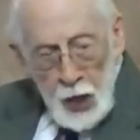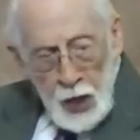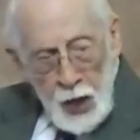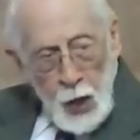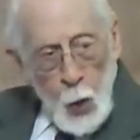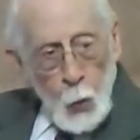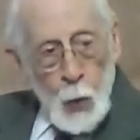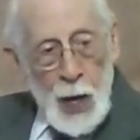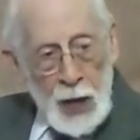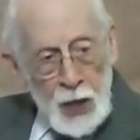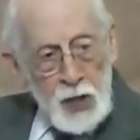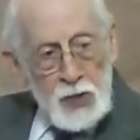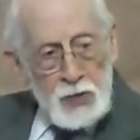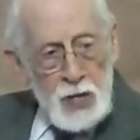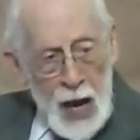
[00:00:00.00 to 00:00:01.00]
In a
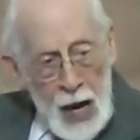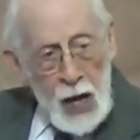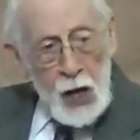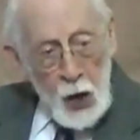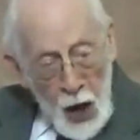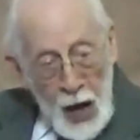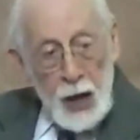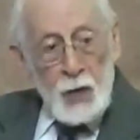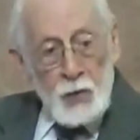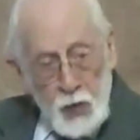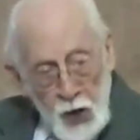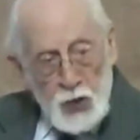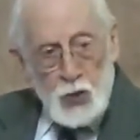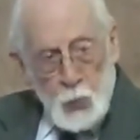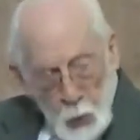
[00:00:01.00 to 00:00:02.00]
wicked day like
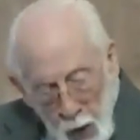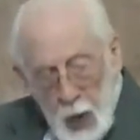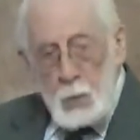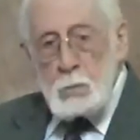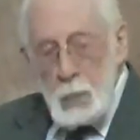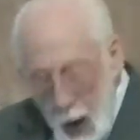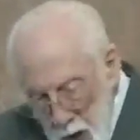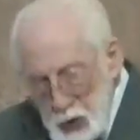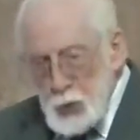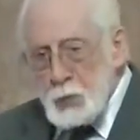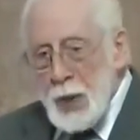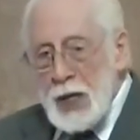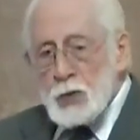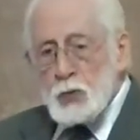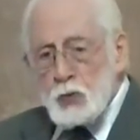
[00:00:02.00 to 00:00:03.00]
this, we must
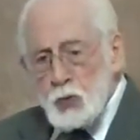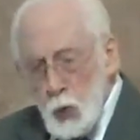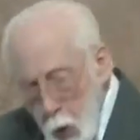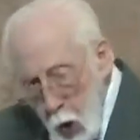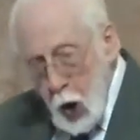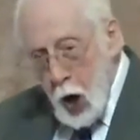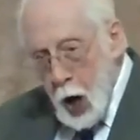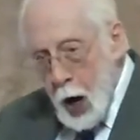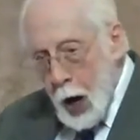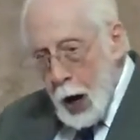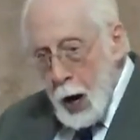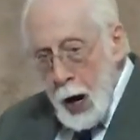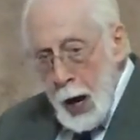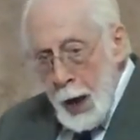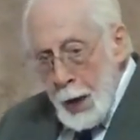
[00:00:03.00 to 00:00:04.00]
be
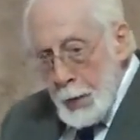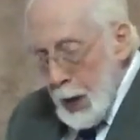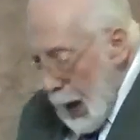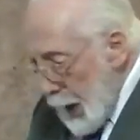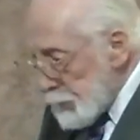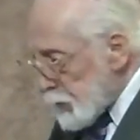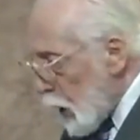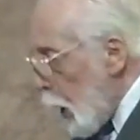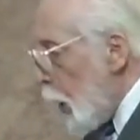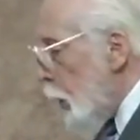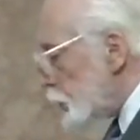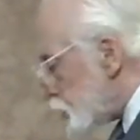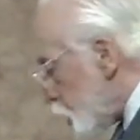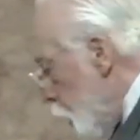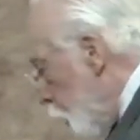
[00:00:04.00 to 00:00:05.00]
sure that those